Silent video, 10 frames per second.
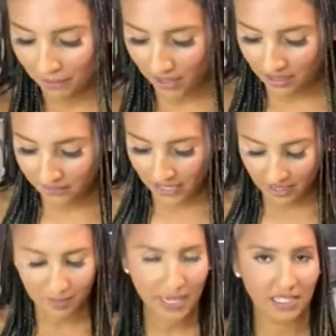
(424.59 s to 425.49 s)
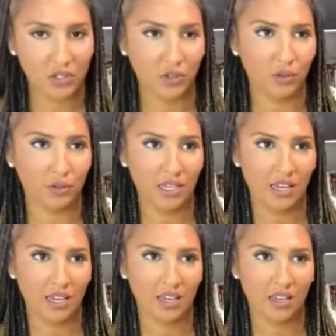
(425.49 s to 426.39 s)
friend invited me to
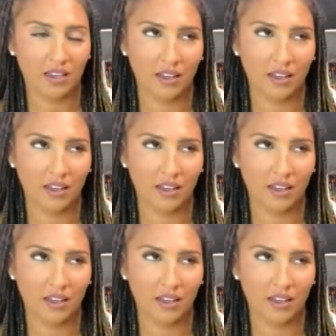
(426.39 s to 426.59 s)
the